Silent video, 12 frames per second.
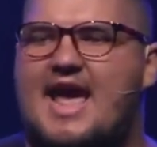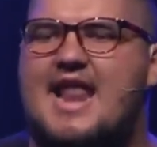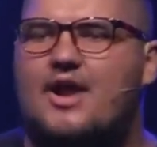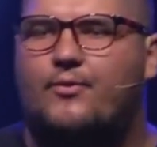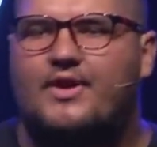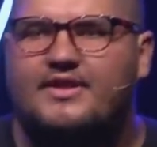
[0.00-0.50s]
I
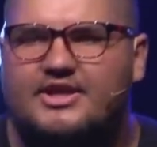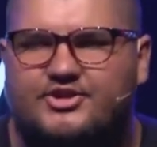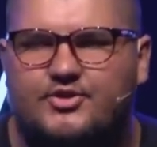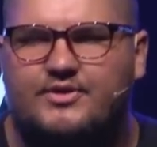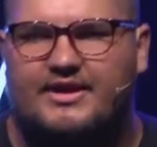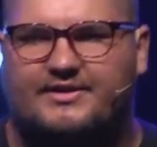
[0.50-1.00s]
really
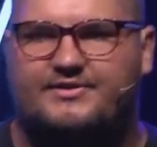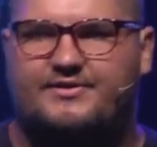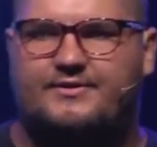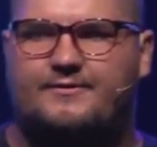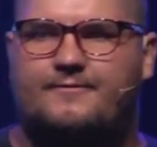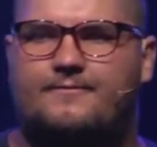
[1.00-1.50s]
do this?
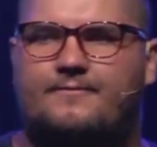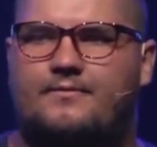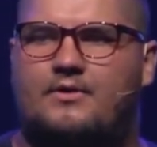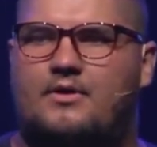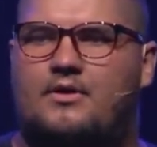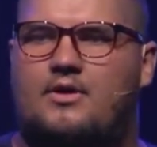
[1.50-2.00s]

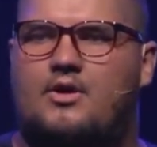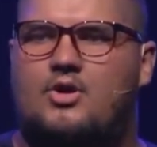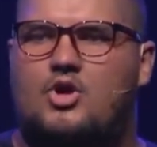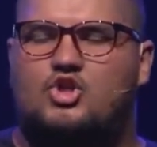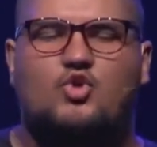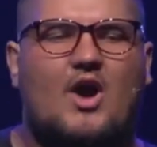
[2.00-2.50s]

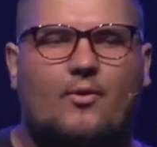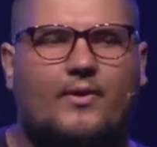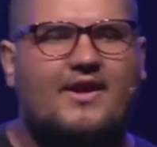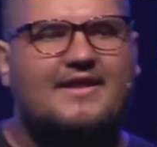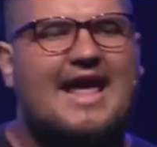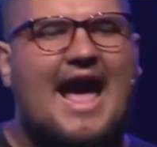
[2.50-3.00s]
Do I
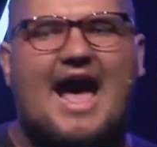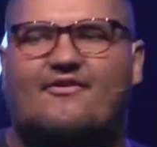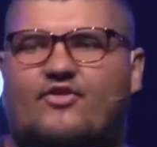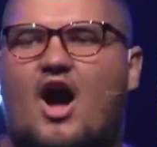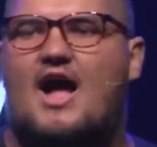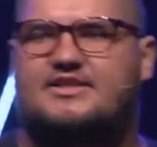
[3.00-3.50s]
really have
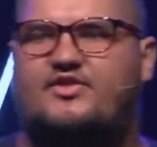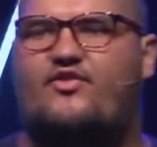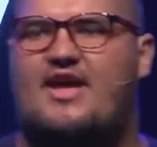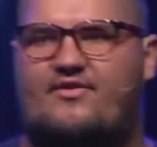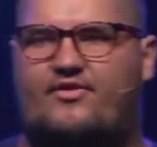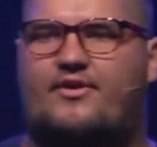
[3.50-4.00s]
God's
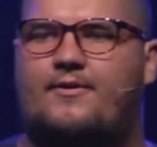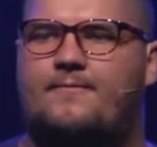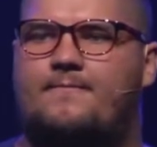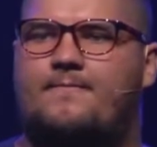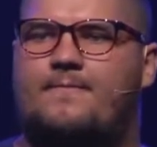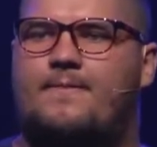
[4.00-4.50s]
favor?
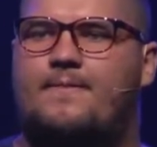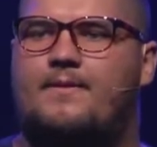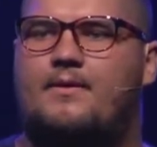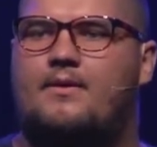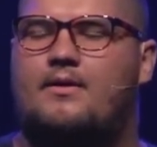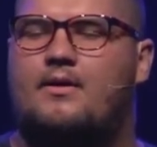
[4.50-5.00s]

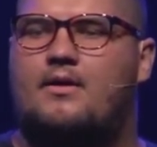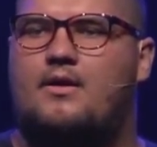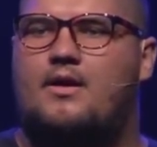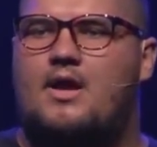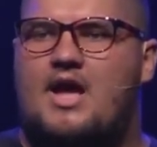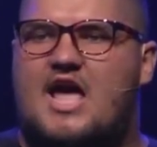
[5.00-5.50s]

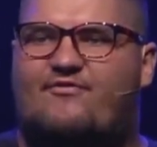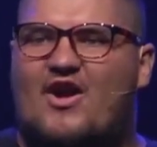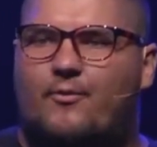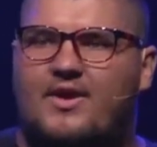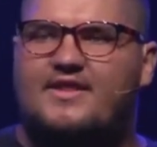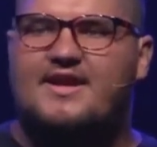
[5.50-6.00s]
If I
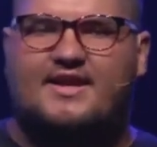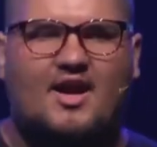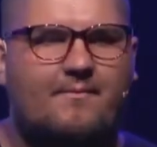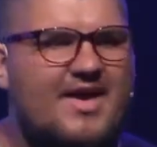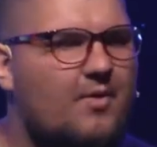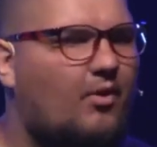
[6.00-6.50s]
really
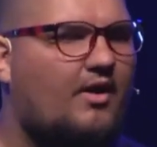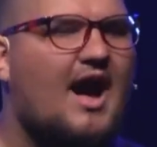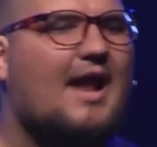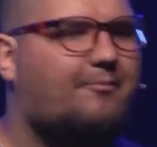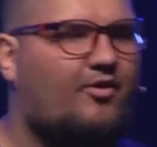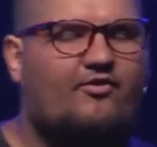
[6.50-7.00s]
commit, will
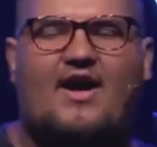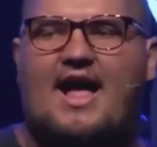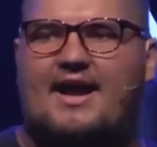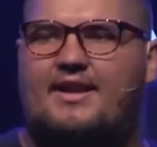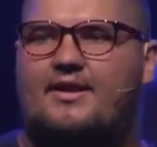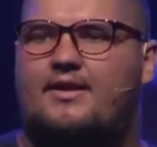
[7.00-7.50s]
God provide?